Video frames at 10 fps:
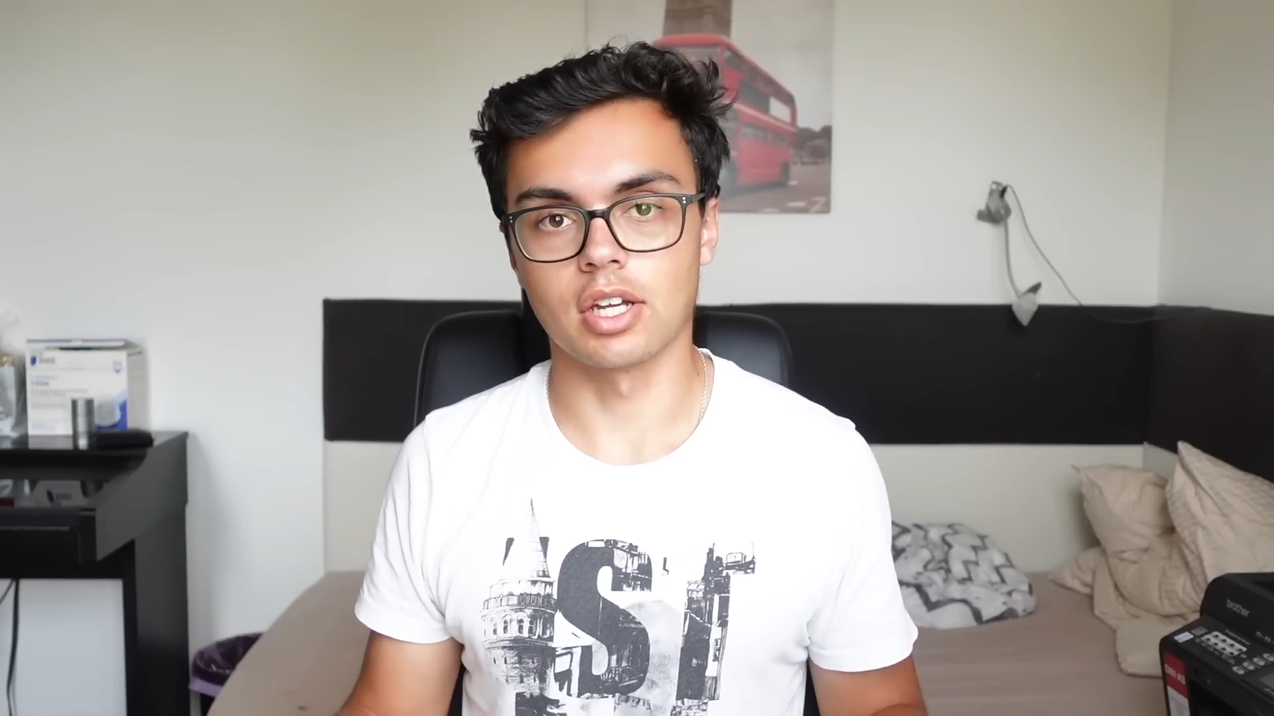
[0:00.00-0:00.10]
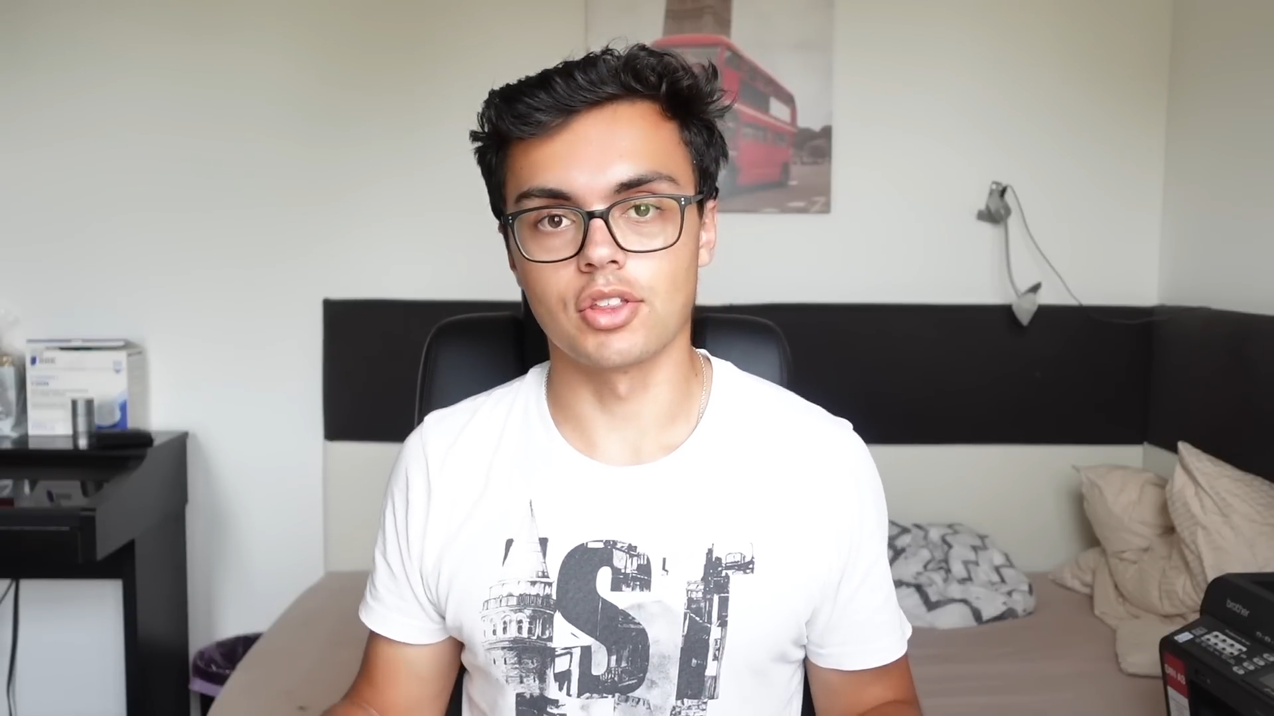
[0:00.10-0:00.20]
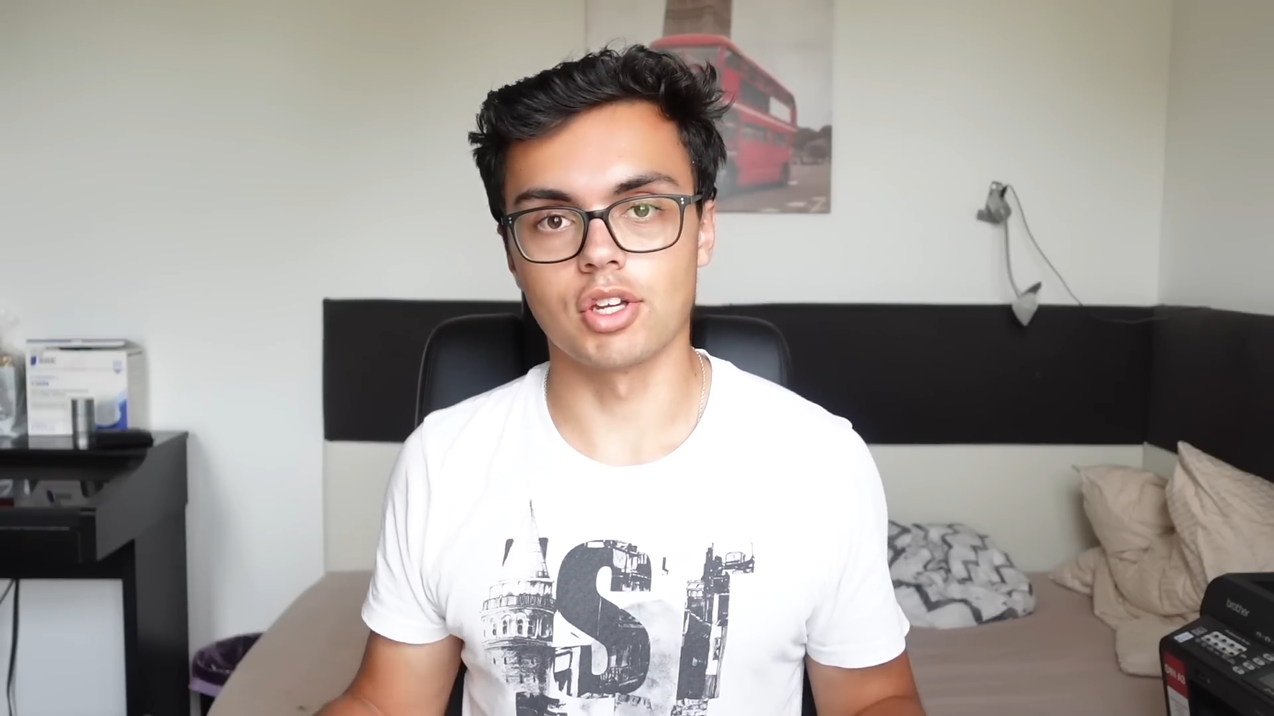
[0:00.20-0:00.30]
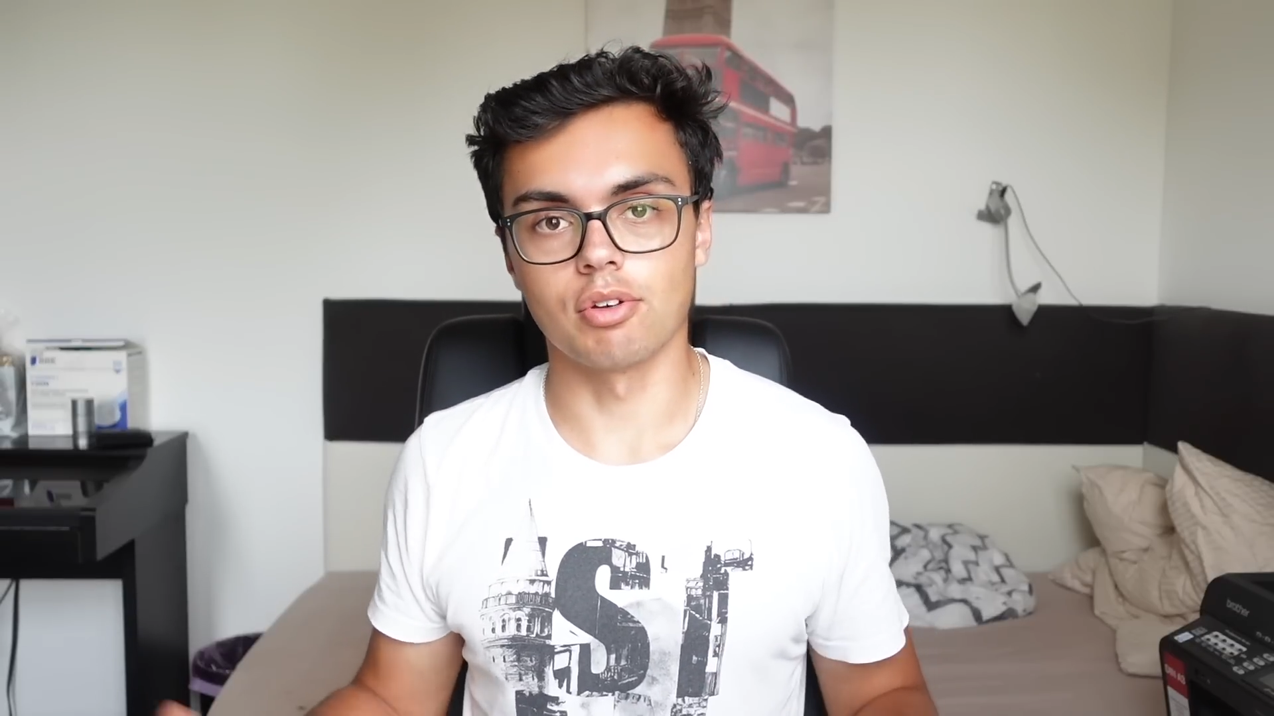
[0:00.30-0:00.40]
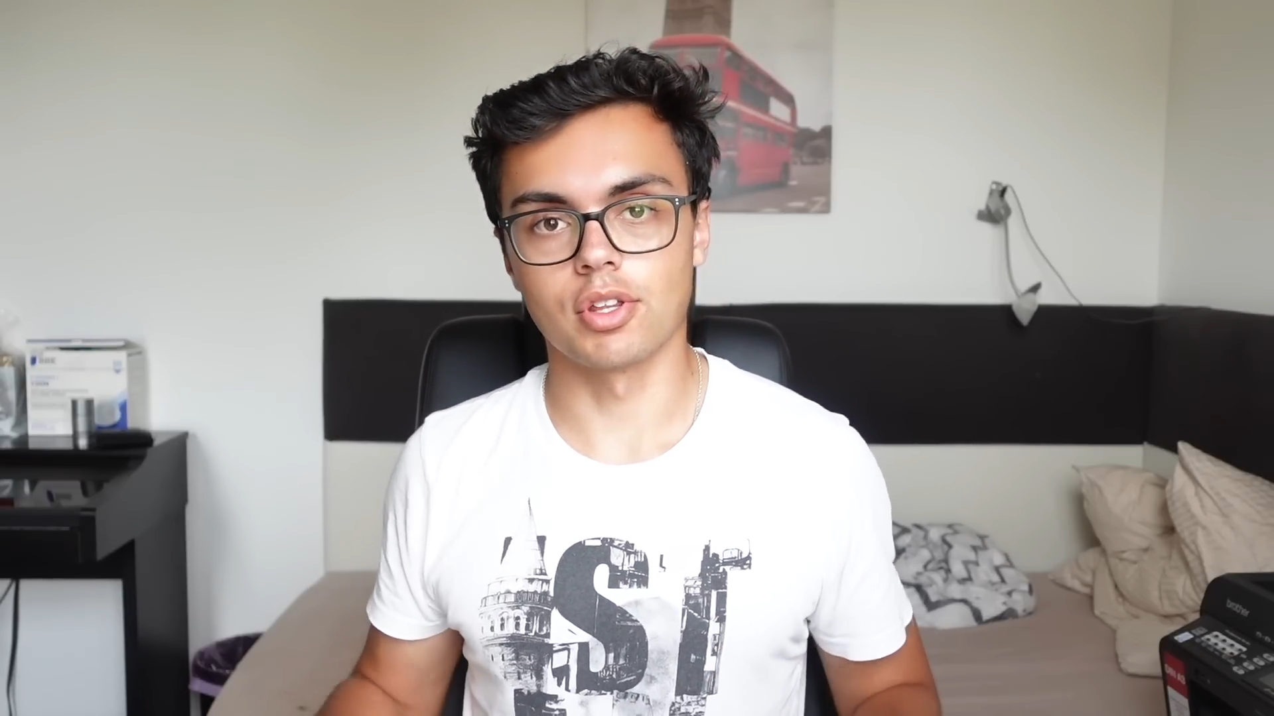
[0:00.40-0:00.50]
in
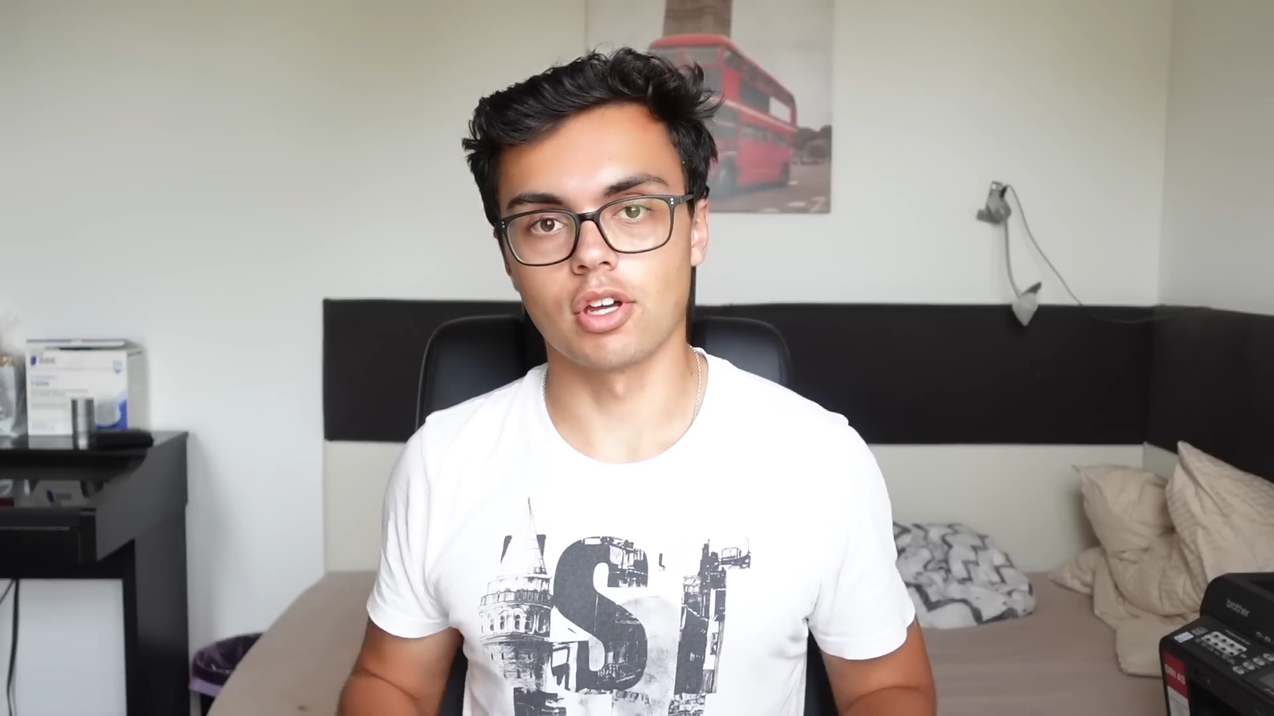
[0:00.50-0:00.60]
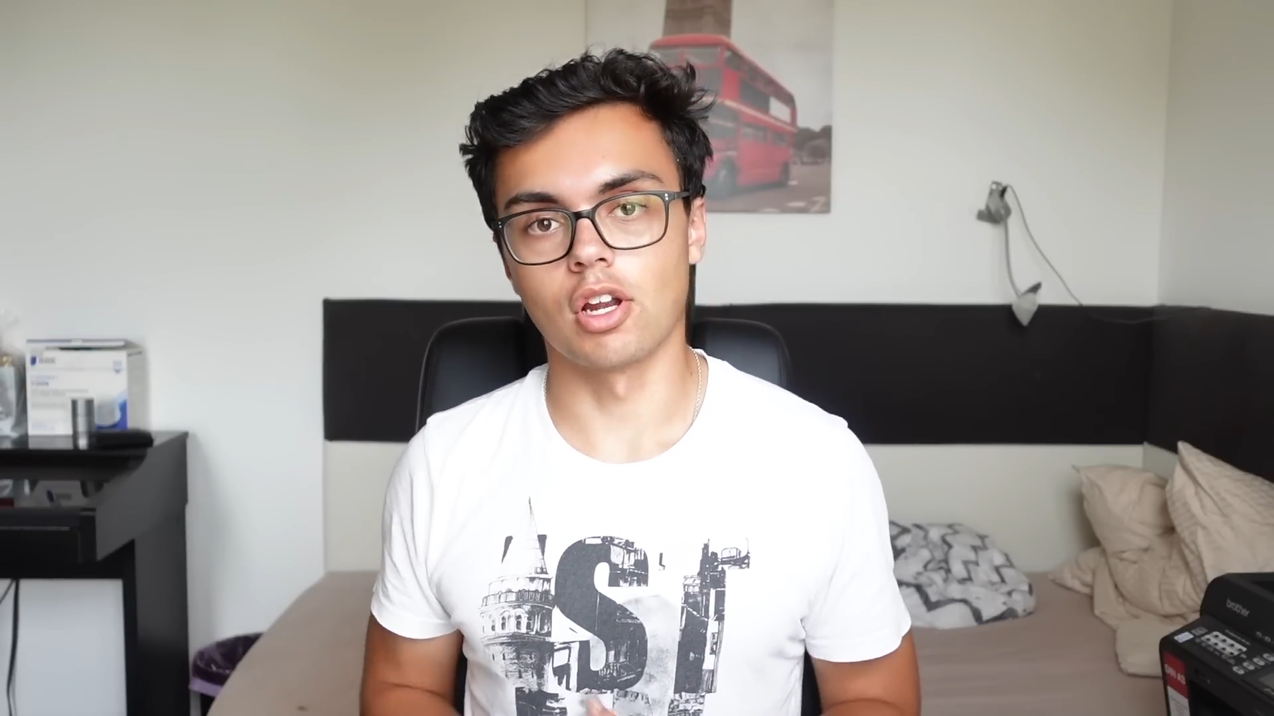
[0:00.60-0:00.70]
theory there